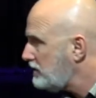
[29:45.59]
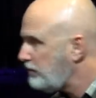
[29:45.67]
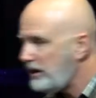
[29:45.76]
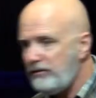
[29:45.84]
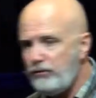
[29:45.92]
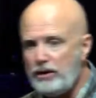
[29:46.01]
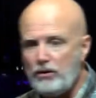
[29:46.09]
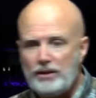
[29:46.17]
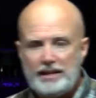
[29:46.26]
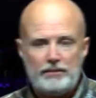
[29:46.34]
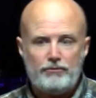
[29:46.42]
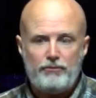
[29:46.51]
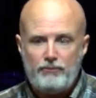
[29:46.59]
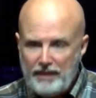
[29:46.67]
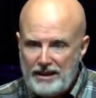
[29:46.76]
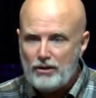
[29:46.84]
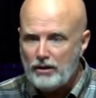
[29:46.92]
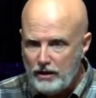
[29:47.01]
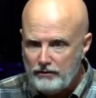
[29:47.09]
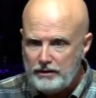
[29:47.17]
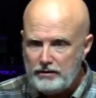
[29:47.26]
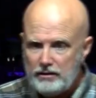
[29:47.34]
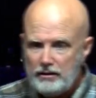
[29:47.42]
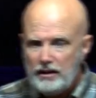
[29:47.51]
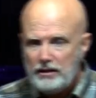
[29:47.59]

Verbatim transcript: But if we don't get in fear of it,